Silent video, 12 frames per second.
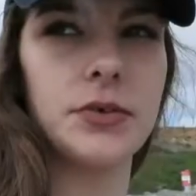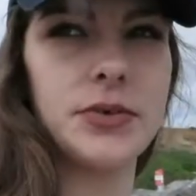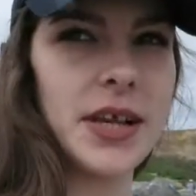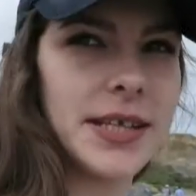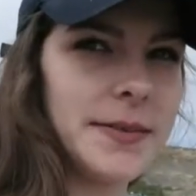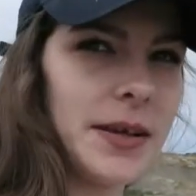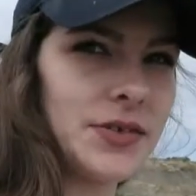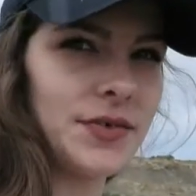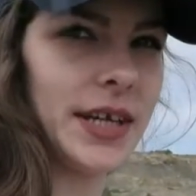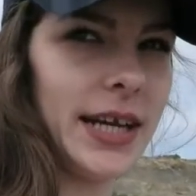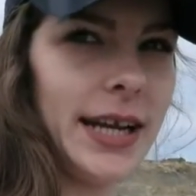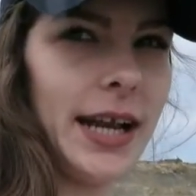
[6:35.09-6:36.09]
Also, it smells
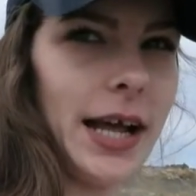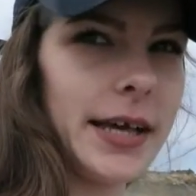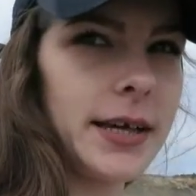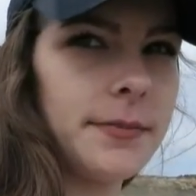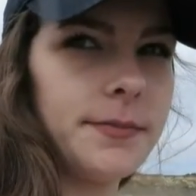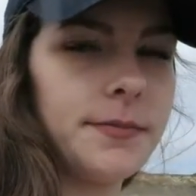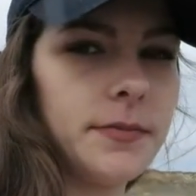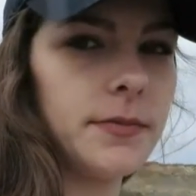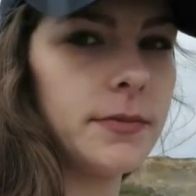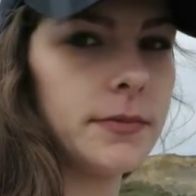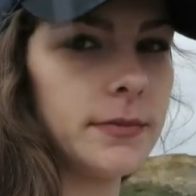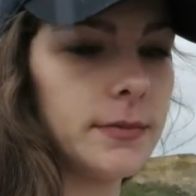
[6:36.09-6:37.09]
really like
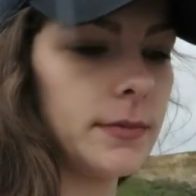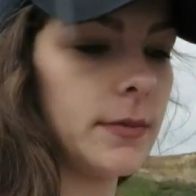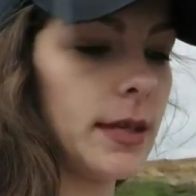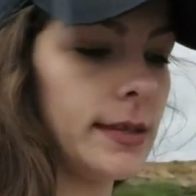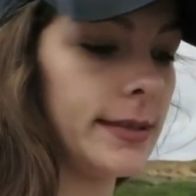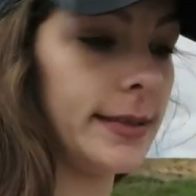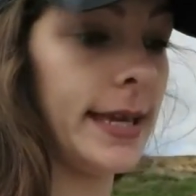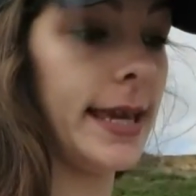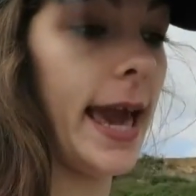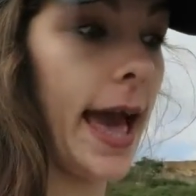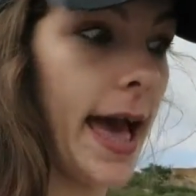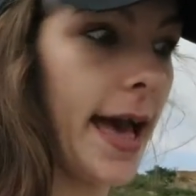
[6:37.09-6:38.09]

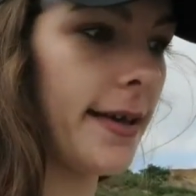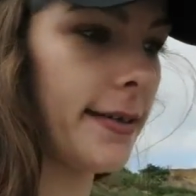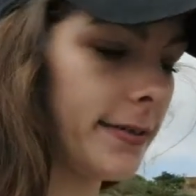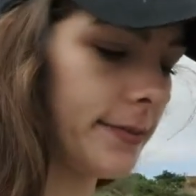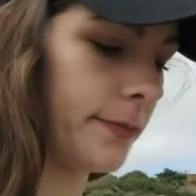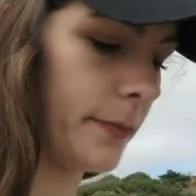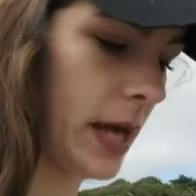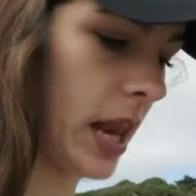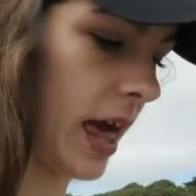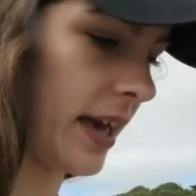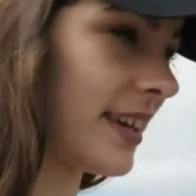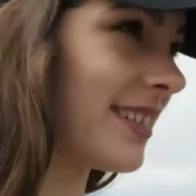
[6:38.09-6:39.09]
sea air. They're
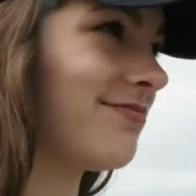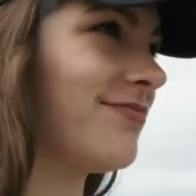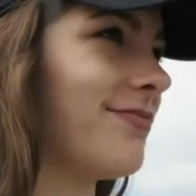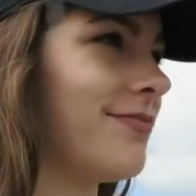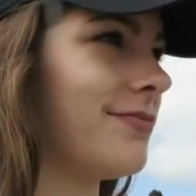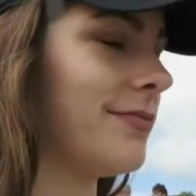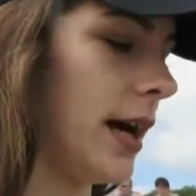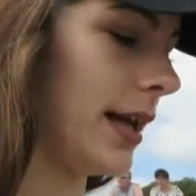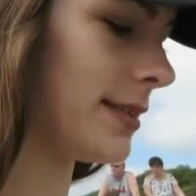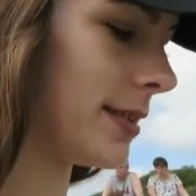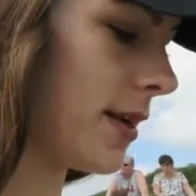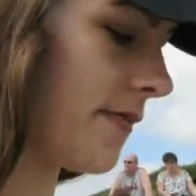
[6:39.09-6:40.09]
like,
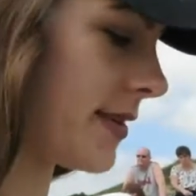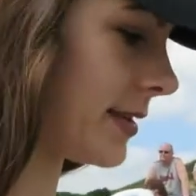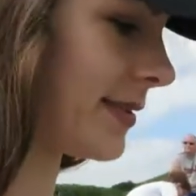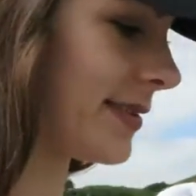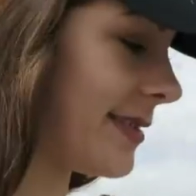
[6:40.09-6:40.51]
I don't know if it's